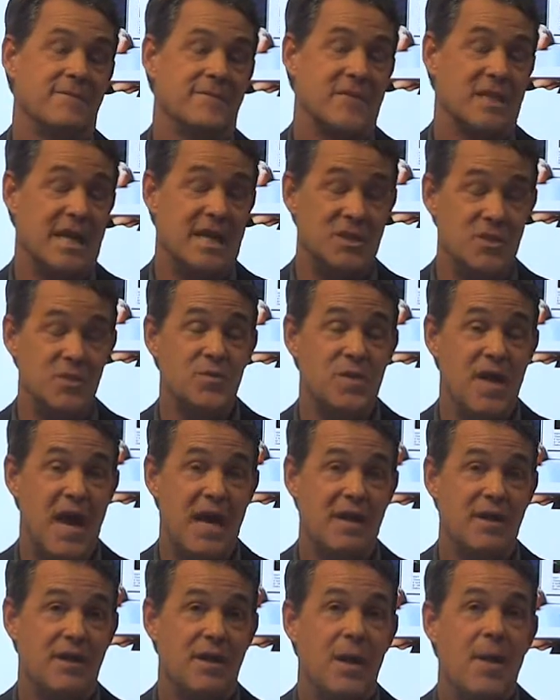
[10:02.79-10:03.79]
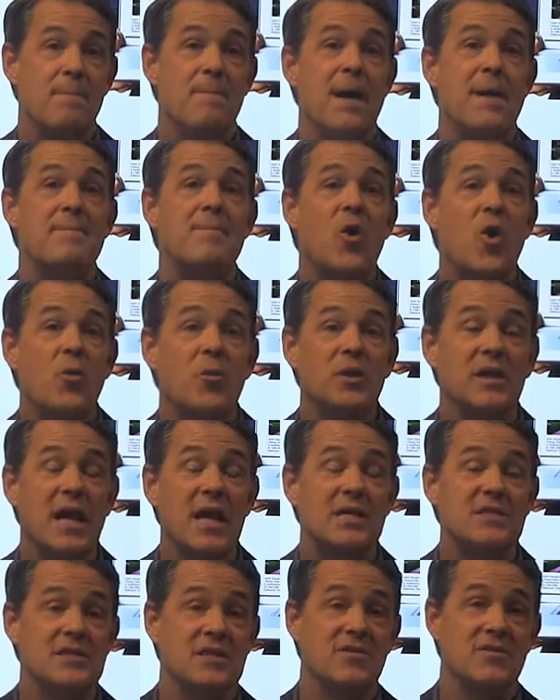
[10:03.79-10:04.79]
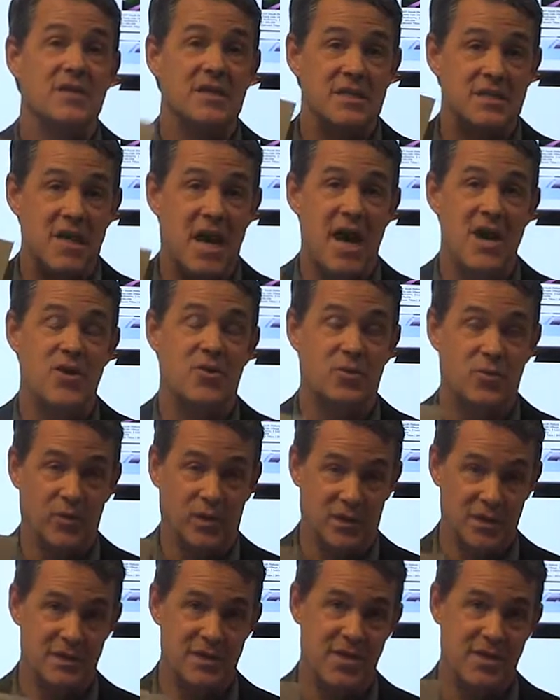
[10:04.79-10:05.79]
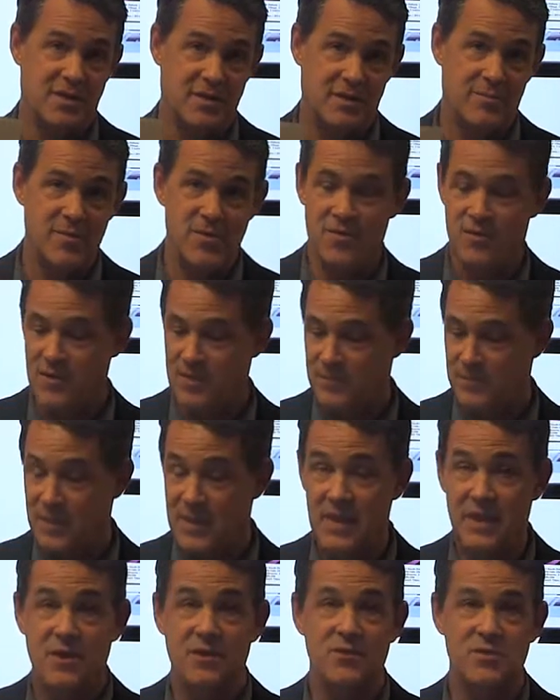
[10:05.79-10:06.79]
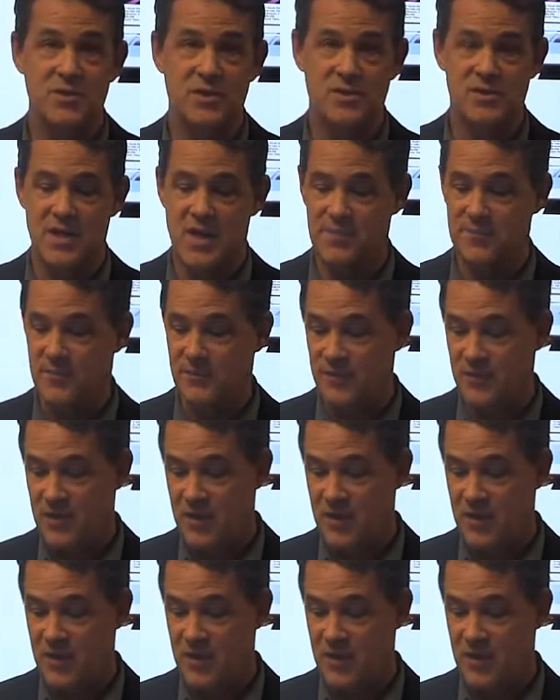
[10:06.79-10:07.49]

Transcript: And I that by mobilizing the entire real estate community. Here's an example.